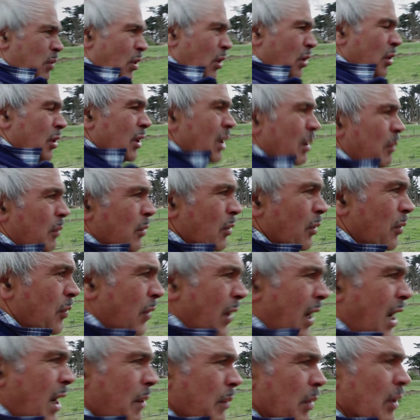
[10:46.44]
broke it up for
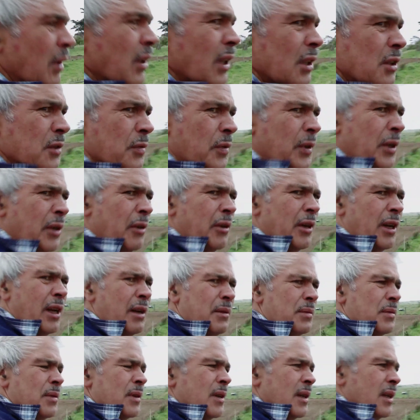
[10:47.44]
farming, that's fair
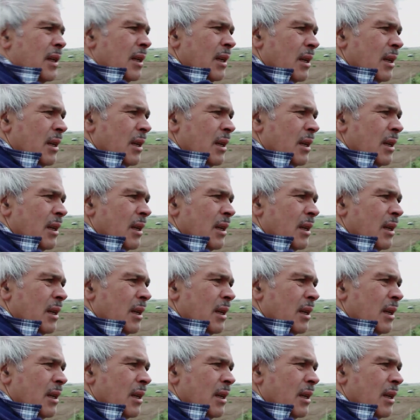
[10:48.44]
enough,